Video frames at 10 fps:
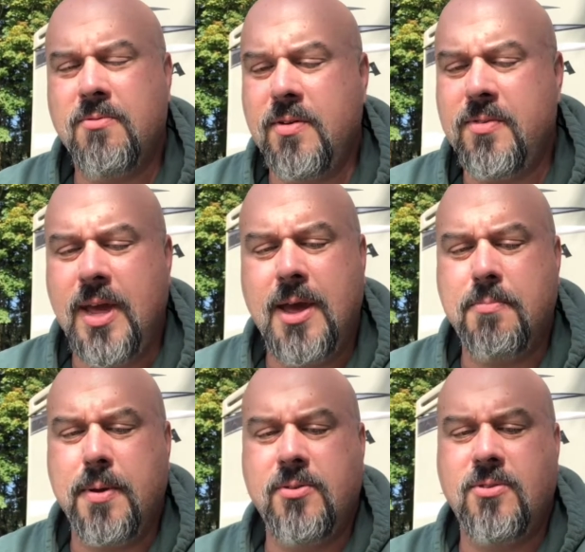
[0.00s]
50
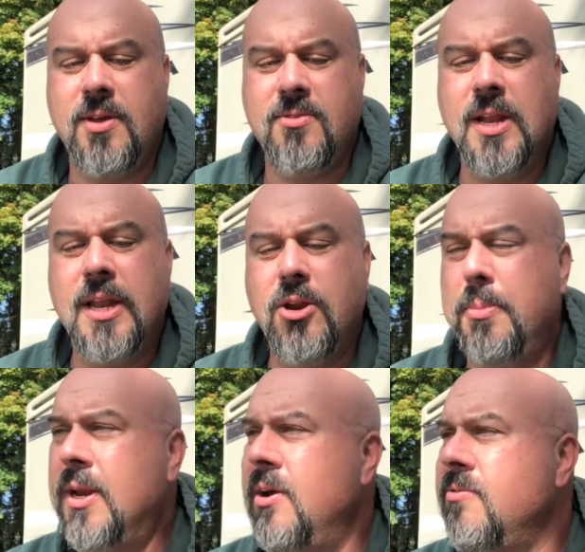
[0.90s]
amp is, is a little
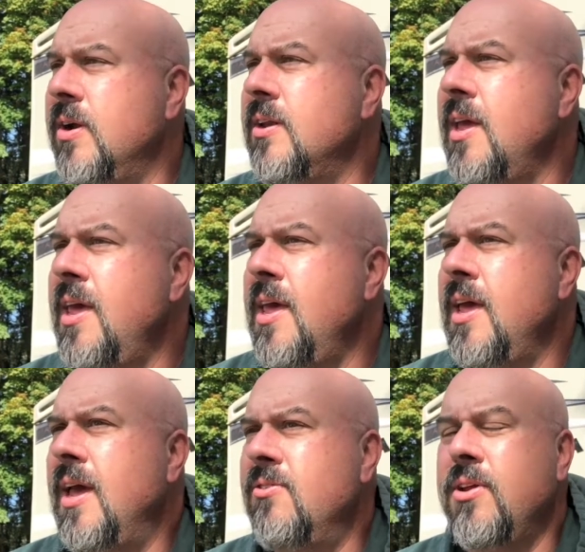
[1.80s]
bit different,
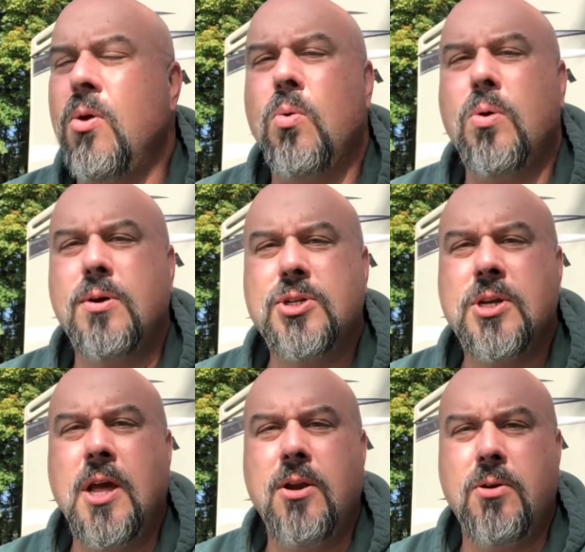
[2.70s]
is an orange
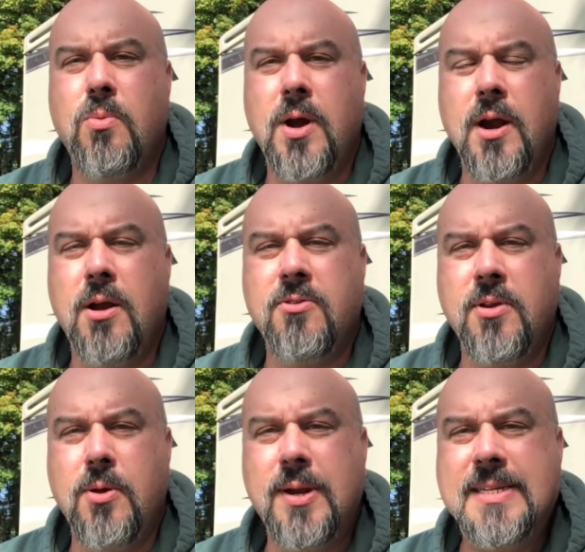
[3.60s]
colored wire, also
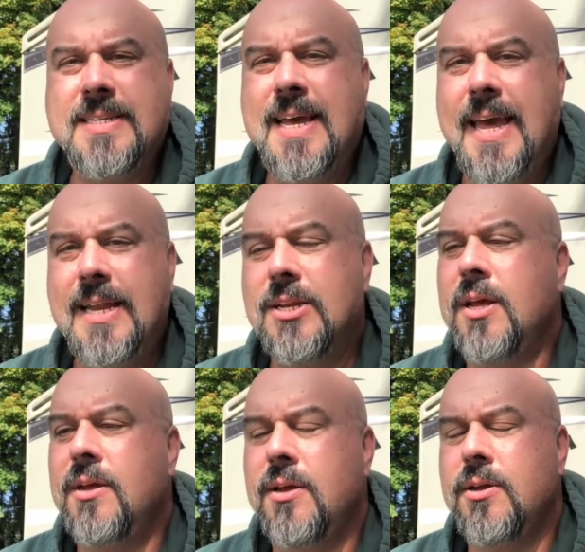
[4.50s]
known as 10
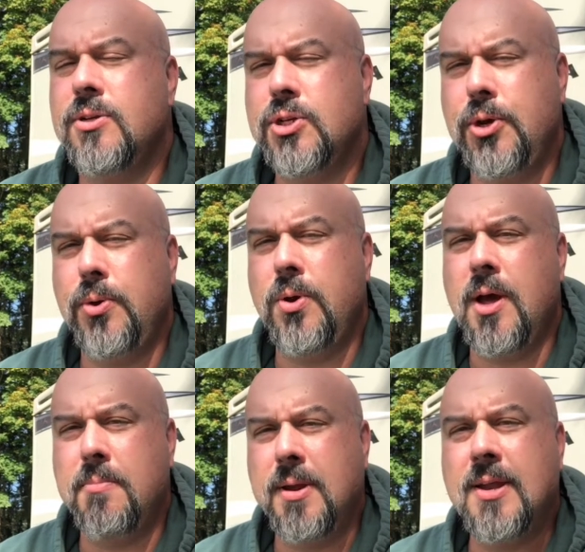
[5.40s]
to
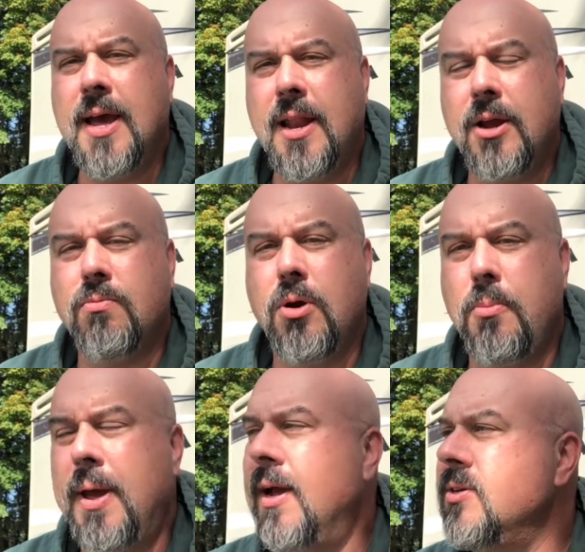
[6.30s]
non-metallic
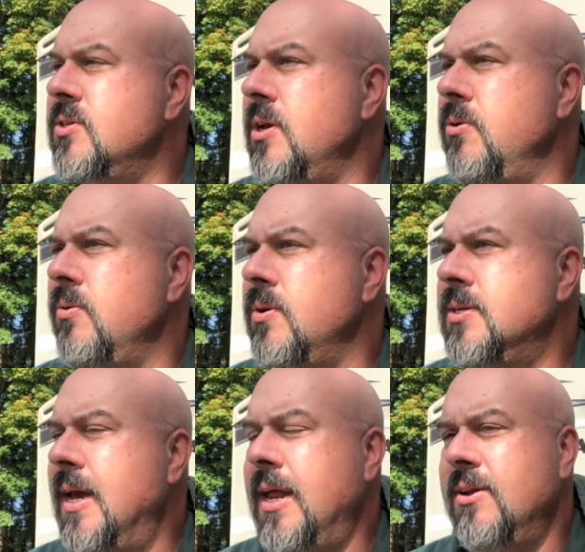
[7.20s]
Romex. So
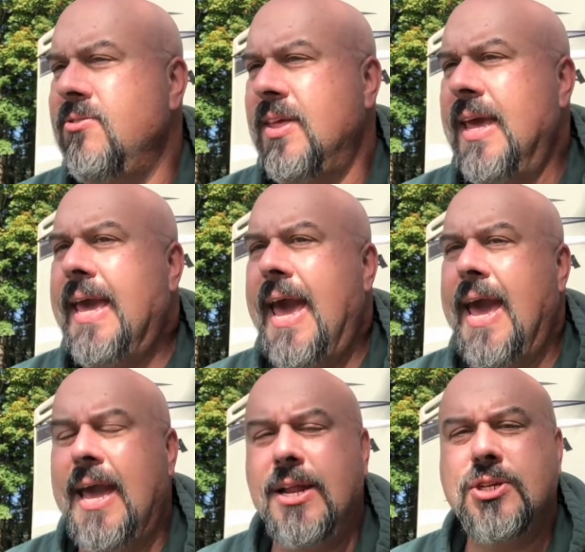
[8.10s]
10 is the
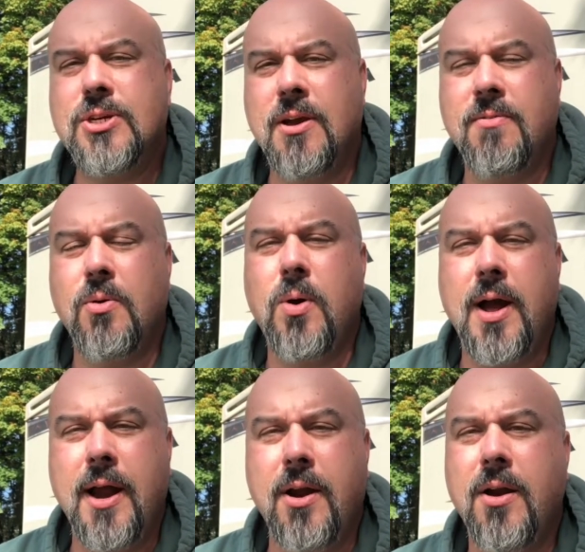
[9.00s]
gauge of the
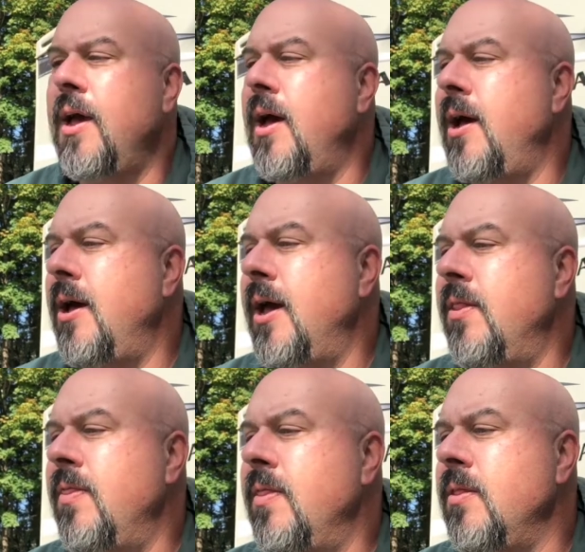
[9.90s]
wire uh, and